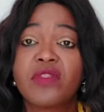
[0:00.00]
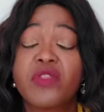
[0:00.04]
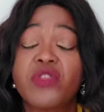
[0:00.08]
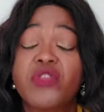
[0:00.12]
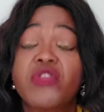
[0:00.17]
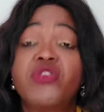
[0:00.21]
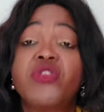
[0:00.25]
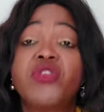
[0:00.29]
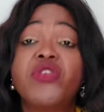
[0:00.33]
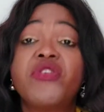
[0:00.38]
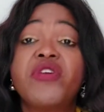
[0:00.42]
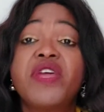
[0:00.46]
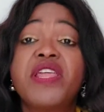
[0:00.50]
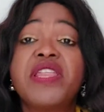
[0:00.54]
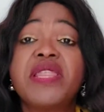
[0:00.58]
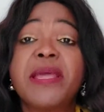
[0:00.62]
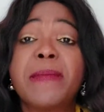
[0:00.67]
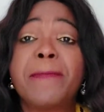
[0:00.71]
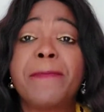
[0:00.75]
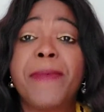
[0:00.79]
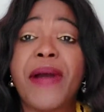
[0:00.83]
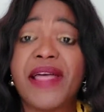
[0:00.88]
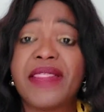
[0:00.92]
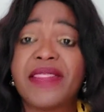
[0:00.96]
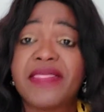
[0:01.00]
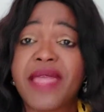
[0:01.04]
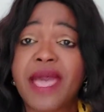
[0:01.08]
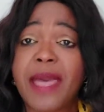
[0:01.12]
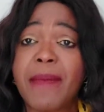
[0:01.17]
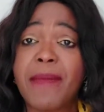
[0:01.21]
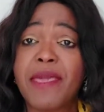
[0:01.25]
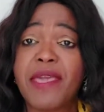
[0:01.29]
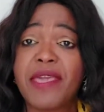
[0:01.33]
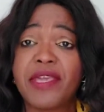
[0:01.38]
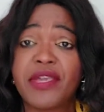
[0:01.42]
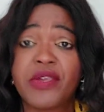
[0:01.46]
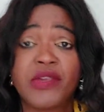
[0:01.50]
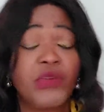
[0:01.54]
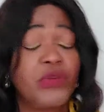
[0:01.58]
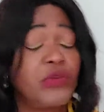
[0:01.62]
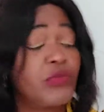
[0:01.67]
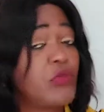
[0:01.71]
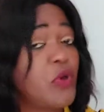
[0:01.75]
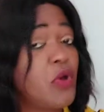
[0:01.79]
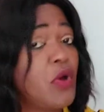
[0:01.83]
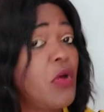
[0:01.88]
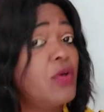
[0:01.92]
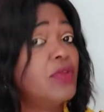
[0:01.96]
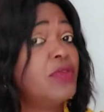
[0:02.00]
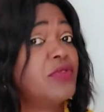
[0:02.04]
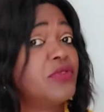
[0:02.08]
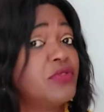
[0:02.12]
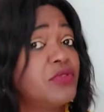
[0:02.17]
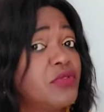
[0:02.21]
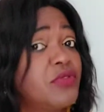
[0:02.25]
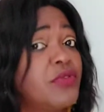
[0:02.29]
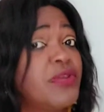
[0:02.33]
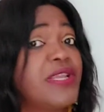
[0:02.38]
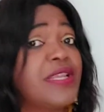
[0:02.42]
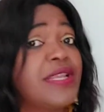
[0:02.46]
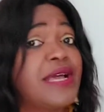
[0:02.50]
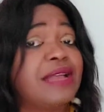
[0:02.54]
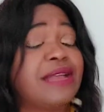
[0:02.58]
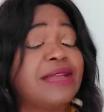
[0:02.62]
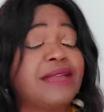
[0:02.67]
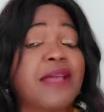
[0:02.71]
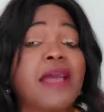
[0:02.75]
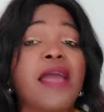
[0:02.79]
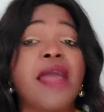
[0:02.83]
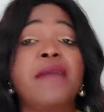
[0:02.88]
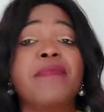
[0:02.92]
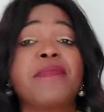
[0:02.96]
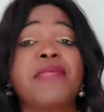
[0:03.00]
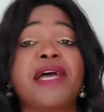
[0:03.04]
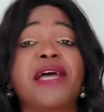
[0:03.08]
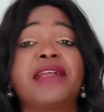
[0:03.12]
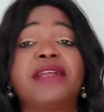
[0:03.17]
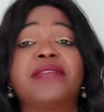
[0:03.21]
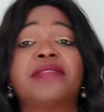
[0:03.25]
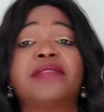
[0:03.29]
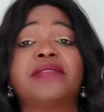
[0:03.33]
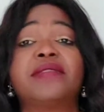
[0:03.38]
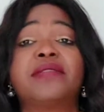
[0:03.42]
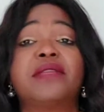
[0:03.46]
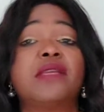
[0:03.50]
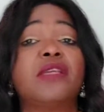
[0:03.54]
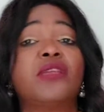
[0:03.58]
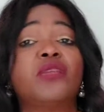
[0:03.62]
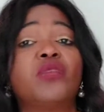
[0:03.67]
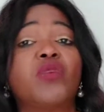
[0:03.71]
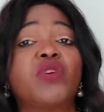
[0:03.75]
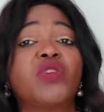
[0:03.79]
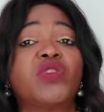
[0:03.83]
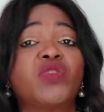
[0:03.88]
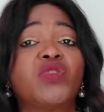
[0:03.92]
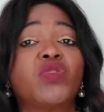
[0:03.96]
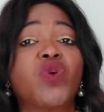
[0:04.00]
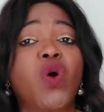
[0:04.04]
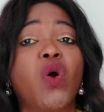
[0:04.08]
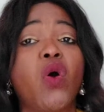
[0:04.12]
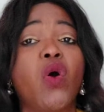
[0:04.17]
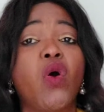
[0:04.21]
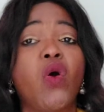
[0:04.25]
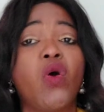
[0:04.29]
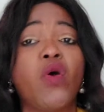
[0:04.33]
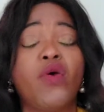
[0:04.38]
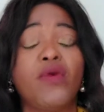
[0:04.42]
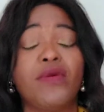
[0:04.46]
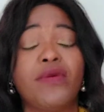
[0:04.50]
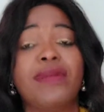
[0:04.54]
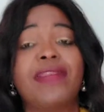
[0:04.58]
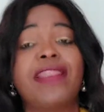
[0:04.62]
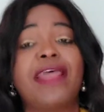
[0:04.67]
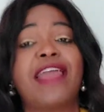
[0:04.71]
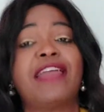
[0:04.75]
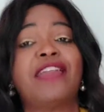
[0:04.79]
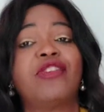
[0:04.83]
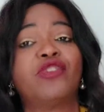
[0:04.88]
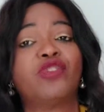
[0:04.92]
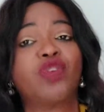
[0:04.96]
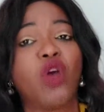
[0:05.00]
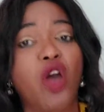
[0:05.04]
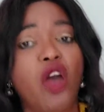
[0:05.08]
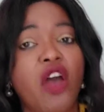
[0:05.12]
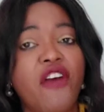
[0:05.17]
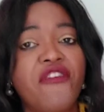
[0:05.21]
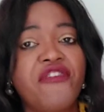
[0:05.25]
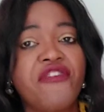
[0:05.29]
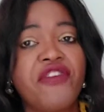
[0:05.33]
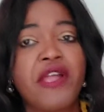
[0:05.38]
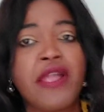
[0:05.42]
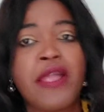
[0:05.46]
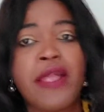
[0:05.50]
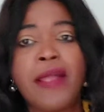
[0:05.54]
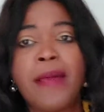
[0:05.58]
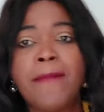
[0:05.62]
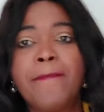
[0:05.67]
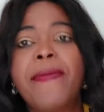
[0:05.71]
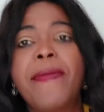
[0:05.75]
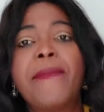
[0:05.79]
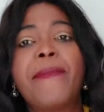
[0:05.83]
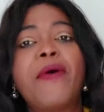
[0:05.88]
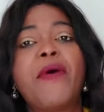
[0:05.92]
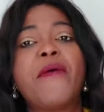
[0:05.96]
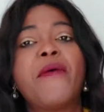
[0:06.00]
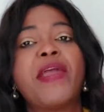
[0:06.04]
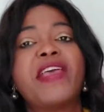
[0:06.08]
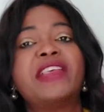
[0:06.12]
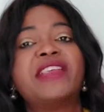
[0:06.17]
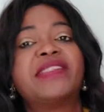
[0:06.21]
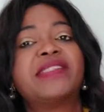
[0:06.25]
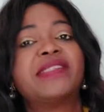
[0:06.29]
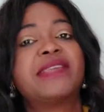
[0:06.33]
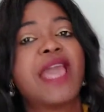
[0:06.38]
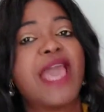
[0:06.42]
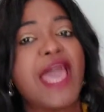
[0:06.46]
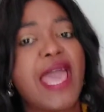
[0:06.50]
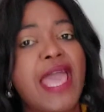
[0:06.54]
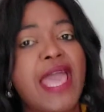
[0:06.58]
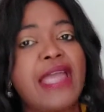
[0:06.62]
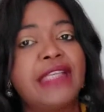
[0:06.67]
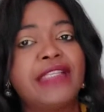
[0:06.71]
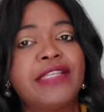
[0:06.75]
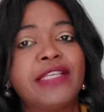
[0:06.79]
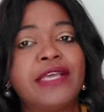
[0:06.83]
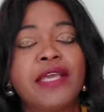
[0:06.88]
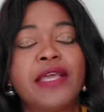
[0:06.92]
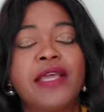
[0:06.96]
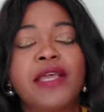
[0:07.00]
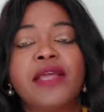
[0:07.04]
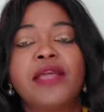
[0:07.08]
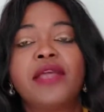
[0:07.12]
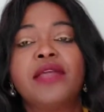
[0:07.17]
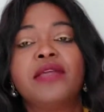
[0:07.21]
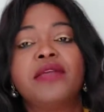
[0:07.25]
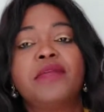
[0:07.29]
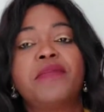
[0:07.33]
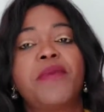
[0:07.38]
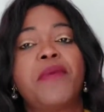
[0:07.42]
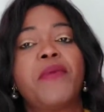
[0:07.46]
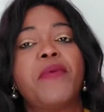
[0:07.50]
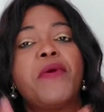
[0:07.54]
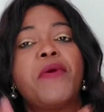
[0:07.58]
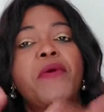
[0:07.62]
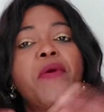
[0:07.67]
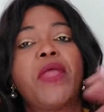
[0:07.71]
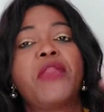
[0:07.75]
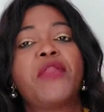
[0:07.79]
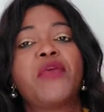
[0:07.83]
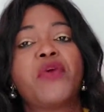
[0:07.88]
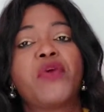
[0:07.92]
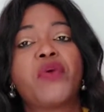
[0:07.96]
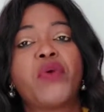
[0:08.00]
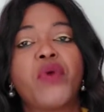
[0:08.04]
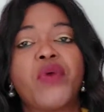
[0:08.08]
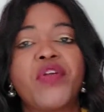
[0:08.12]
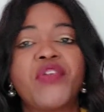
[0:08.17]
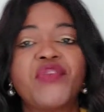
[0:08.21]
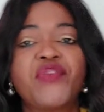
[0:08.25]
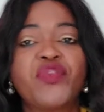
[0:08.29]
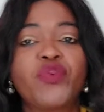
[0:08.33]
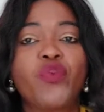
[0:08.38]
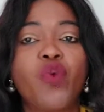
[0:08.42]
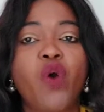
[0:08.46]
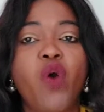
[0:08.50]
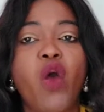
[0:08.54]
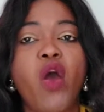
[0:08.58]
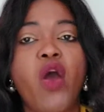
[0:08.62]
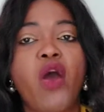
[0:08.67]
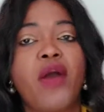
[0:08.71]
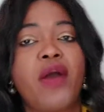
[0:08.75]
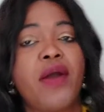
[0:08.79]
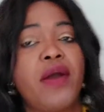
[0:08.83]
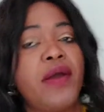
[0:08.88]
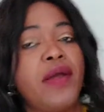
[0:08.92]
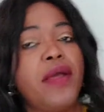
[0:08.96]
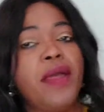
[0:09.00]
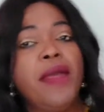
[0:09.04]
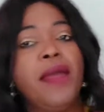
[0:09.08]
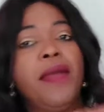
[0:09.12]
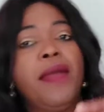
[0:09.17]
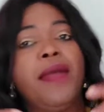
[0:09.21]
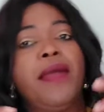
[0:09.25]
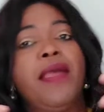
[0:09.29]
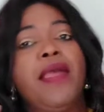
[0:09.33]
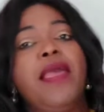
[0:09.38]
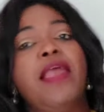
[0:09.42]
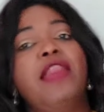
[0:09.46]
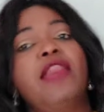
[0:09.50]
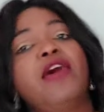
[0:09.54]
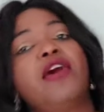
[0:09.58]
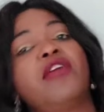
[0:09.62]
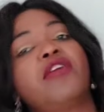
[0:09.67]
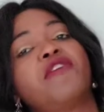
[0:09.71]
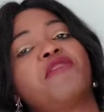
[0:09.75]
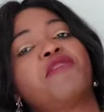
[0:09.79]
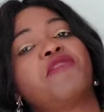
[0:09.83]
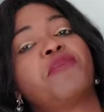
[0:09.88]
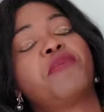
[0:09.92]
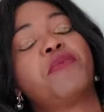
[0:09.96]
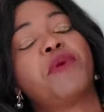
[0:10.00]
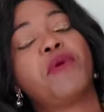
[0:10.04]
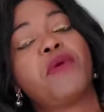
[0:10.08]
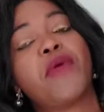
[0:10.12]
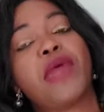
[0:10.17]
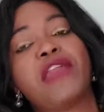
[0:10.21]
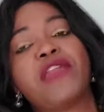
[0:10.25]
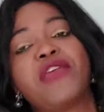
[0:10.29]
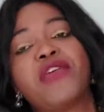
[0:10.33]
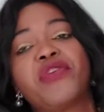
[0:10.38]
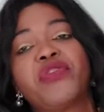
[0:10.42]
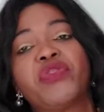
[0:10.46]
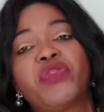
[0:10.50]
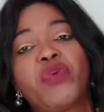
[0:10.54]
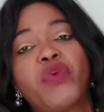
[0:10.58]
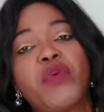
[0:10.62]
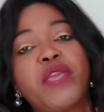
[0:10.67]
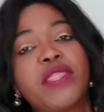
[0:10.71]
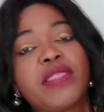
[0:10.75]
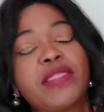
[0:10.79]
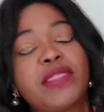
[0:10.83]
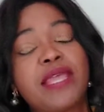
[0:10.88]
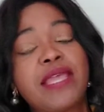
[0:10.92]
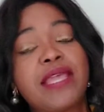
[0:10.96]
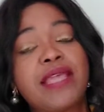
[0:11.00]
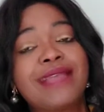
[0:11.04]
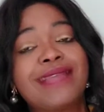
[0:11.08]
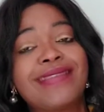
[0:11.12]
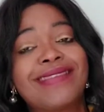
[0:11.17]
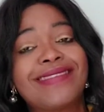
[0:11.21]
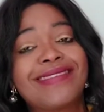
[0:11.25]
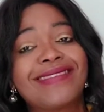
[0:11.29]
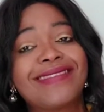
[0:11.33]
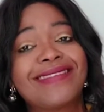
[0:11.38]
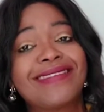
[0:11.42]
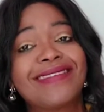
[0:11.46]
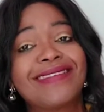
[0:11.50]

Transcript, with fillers: During the pandemic, you know, during that time that it was so like tough, people were scared, people were not going to work, a lot of people were not doing things.